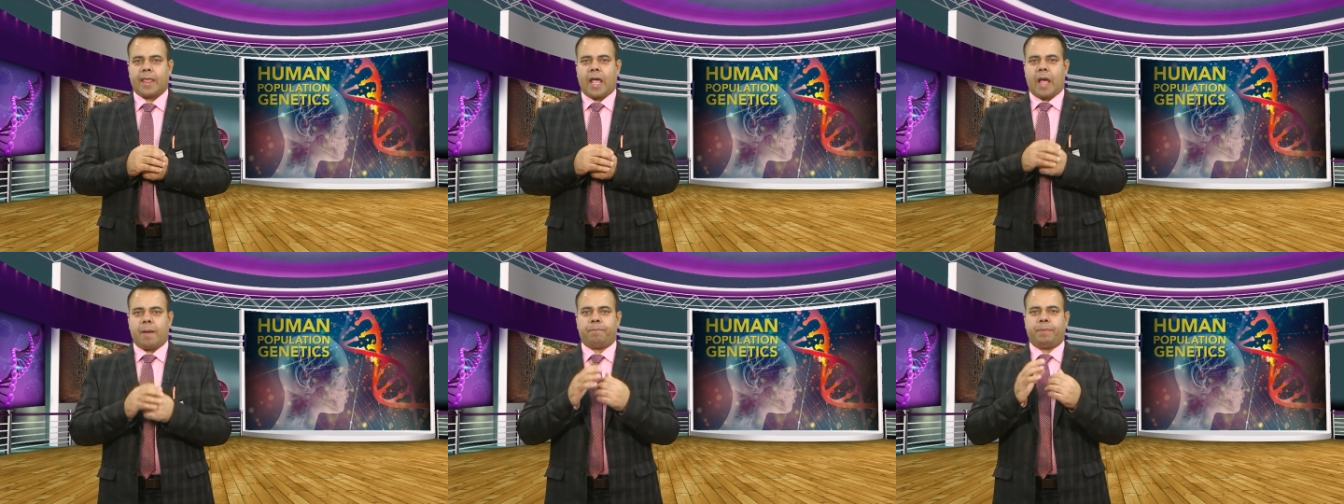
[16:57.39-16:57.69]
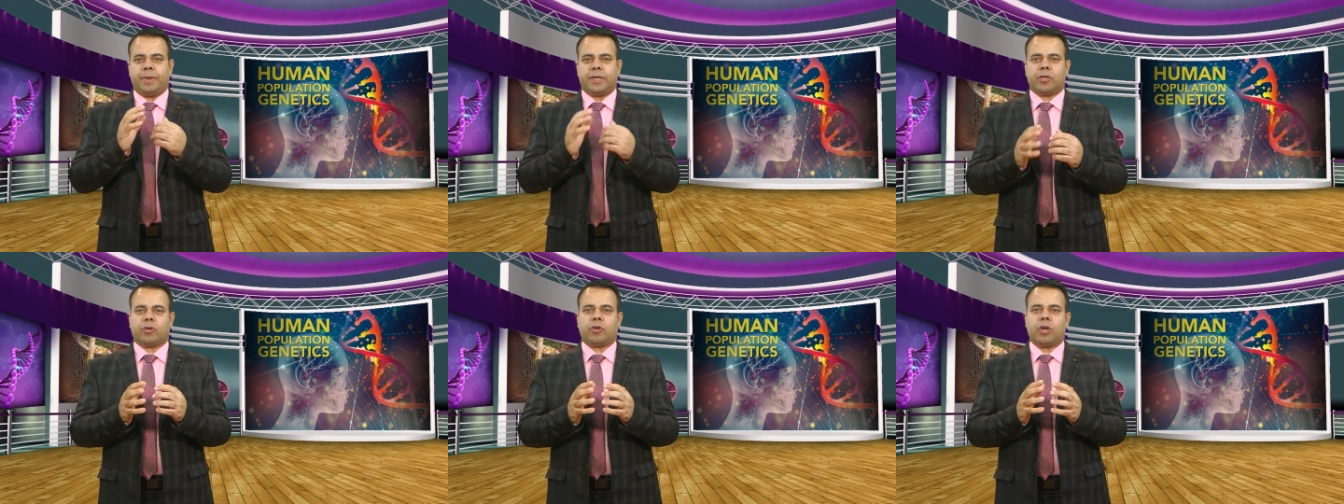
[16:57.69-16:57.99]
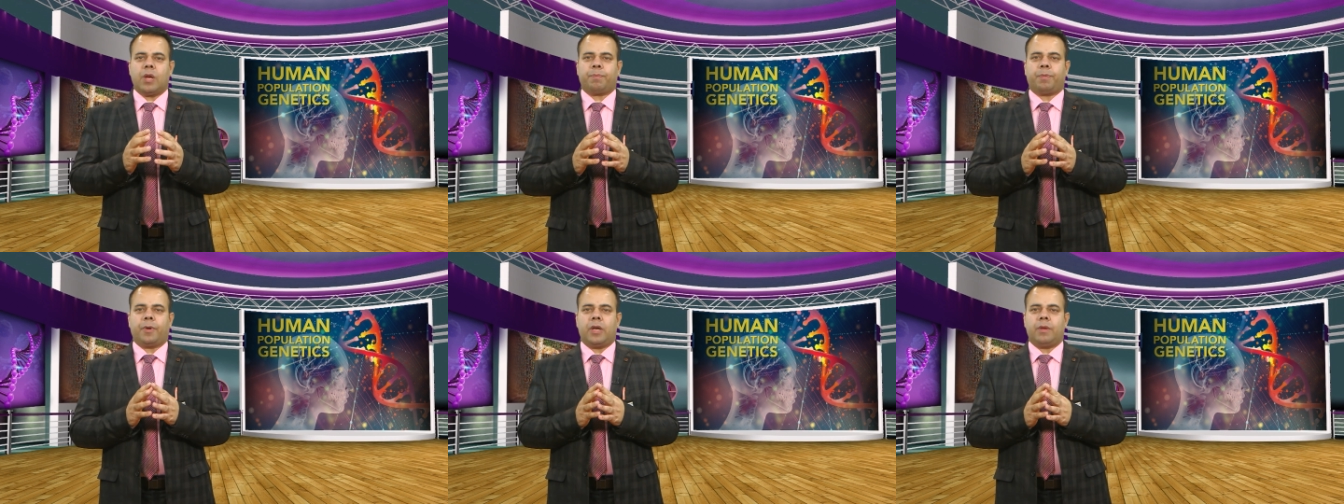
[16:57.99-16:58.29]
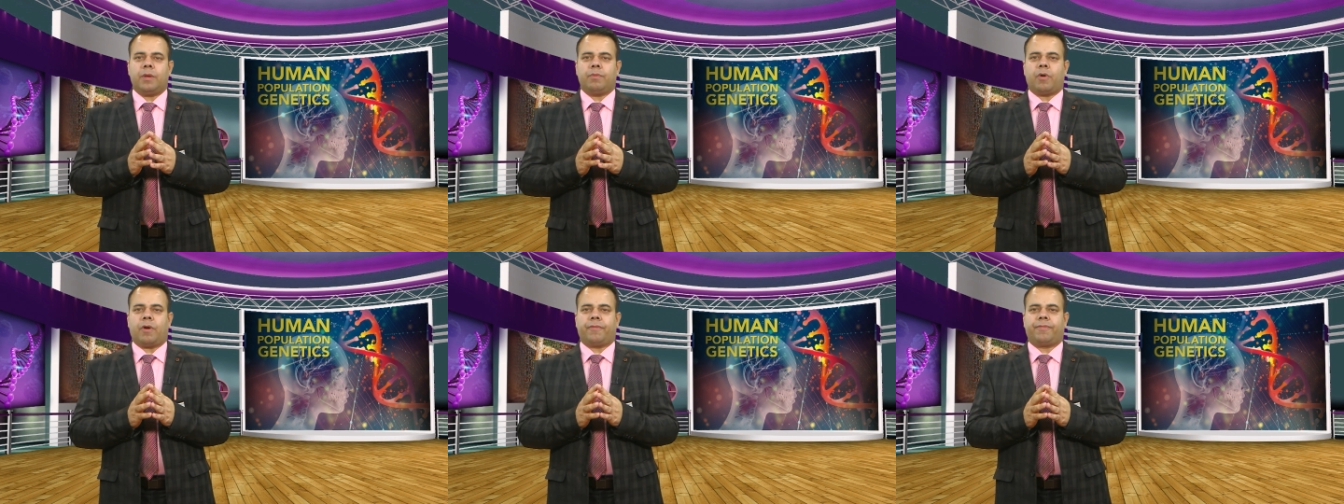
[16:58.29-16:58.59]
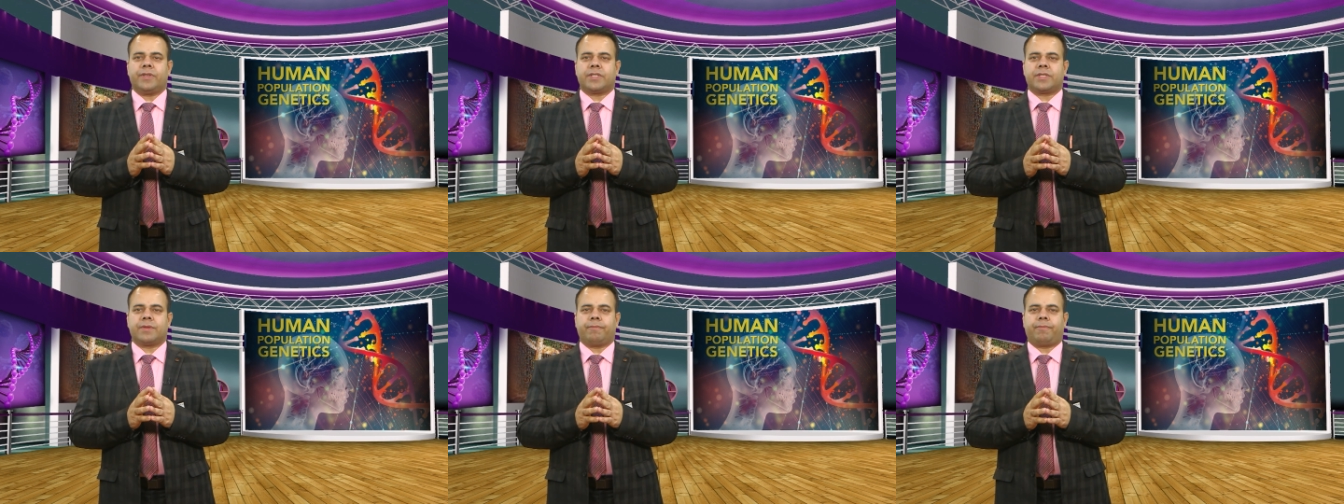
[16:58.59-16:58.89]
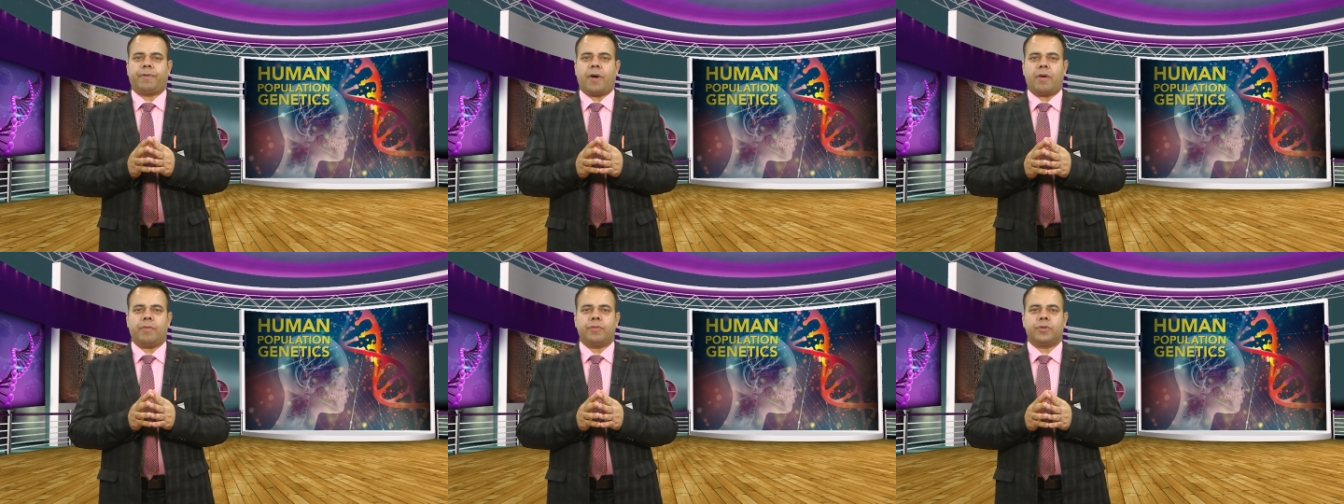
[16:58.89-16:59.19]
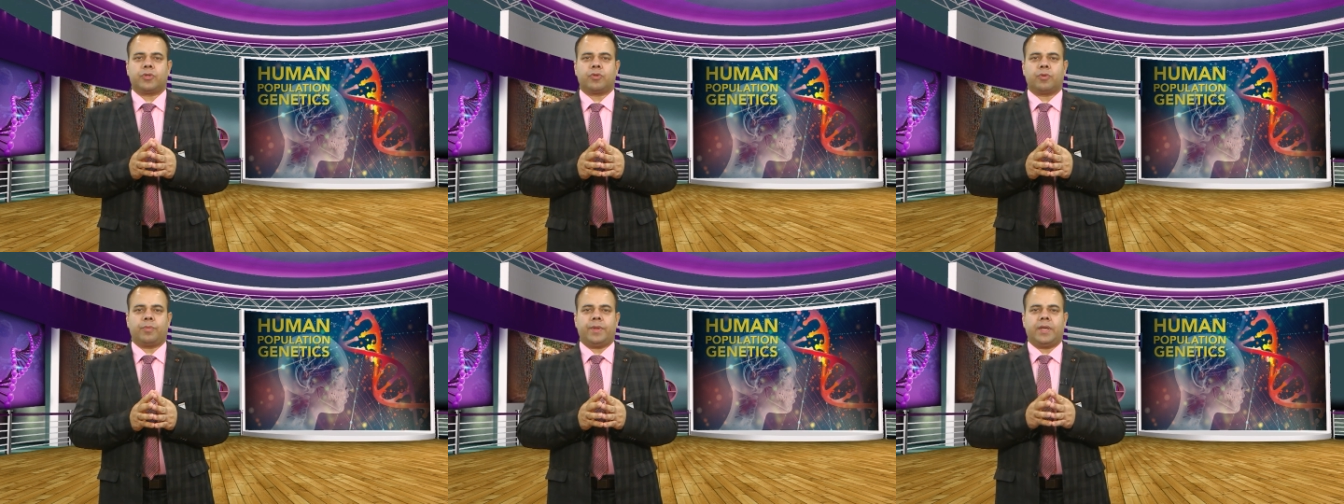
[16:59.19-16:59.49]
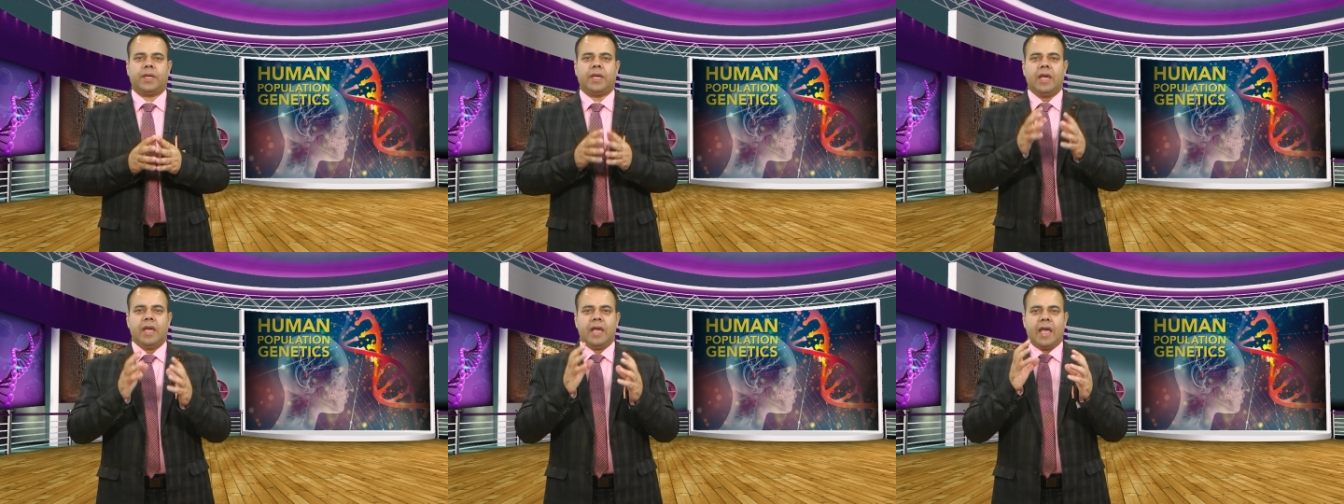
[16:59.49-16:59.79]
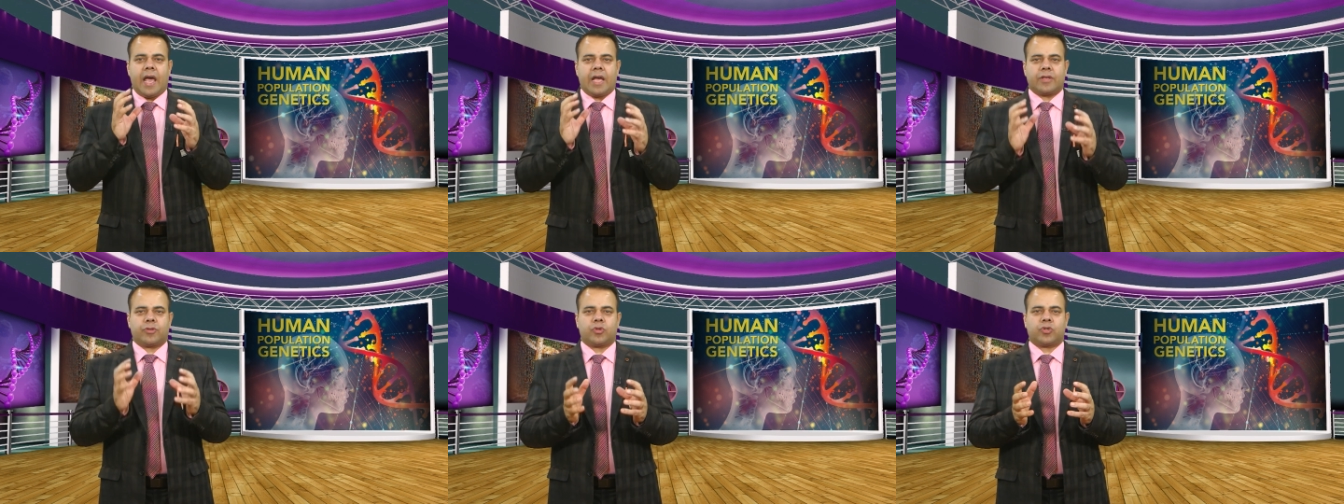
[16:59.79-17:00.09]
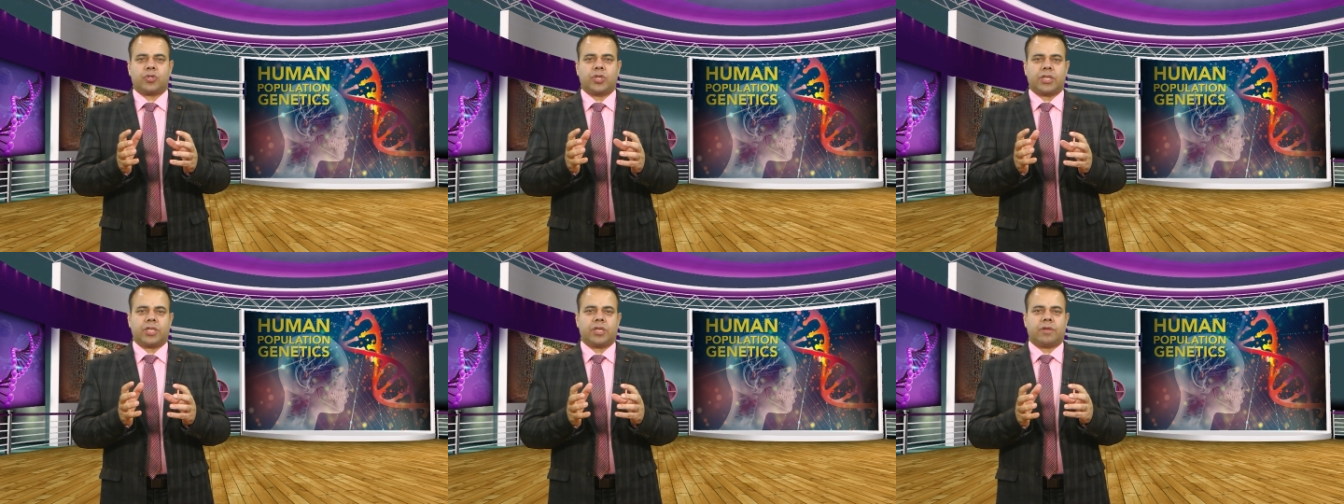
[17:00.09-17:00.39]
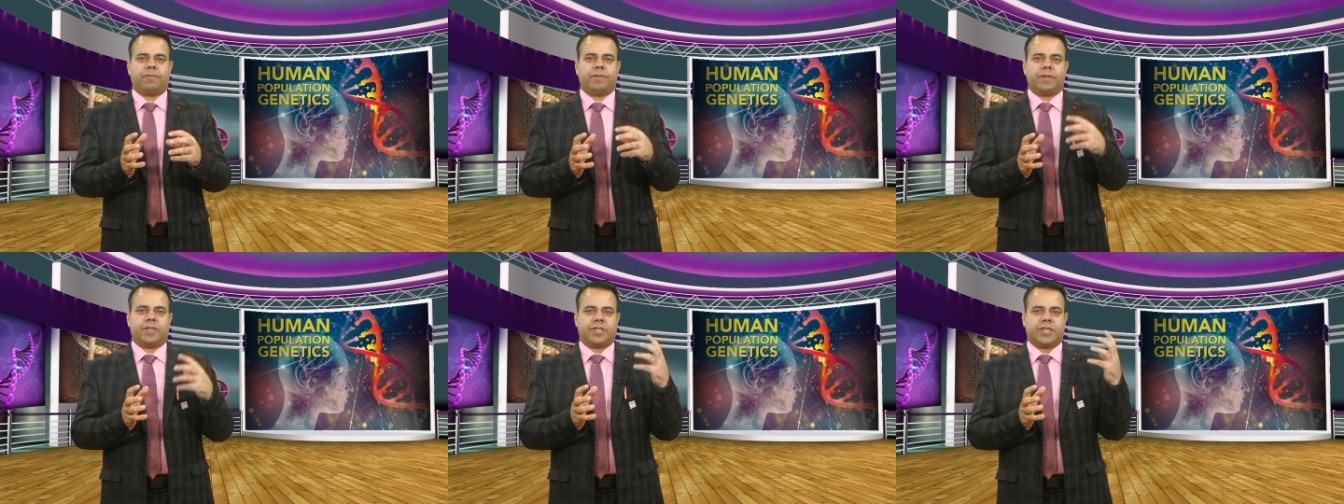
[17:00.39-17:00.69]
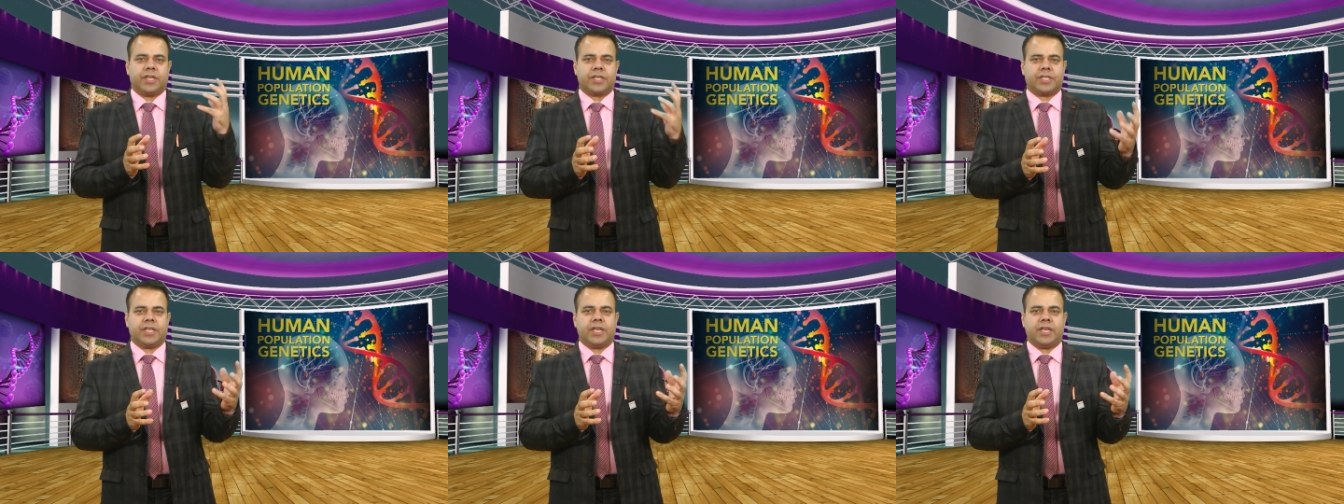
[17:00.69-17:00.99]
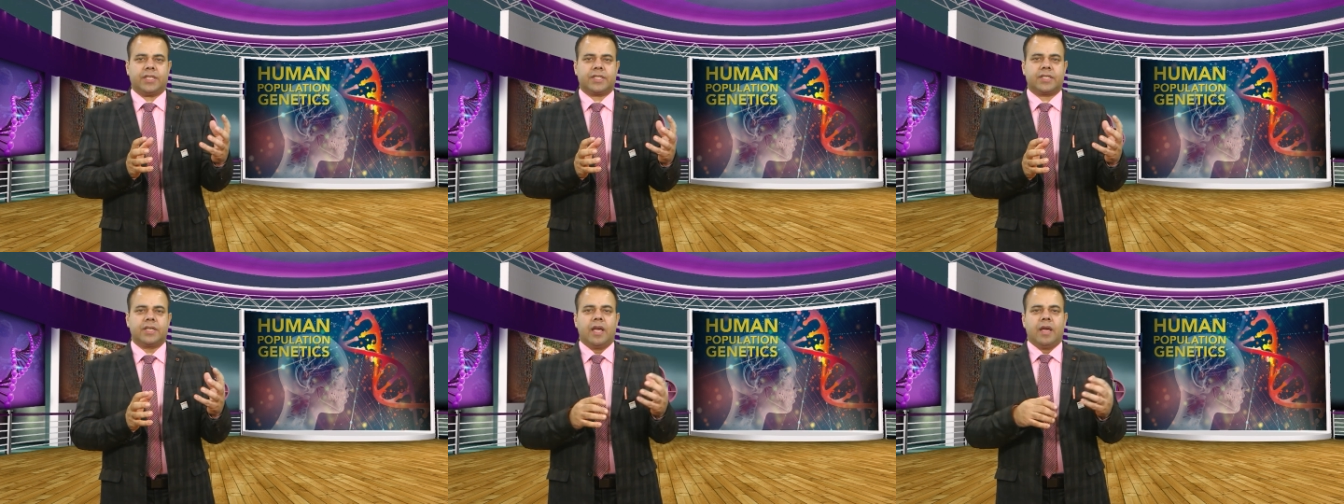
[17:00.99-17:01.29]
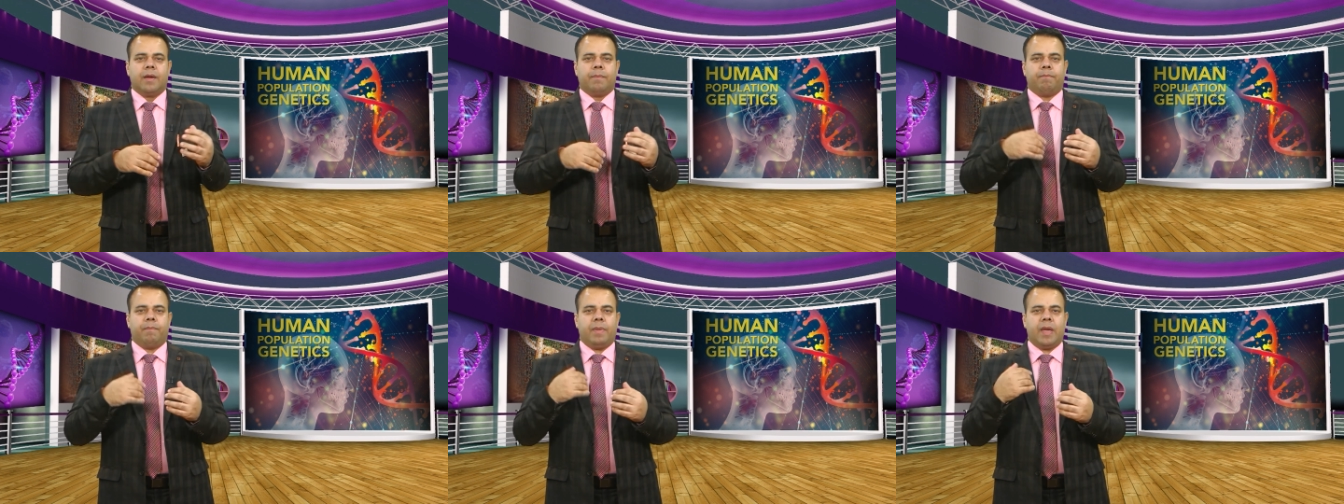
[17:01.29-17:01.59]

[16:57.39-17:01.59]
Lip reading: A particular polymorphism found to be associated with disease may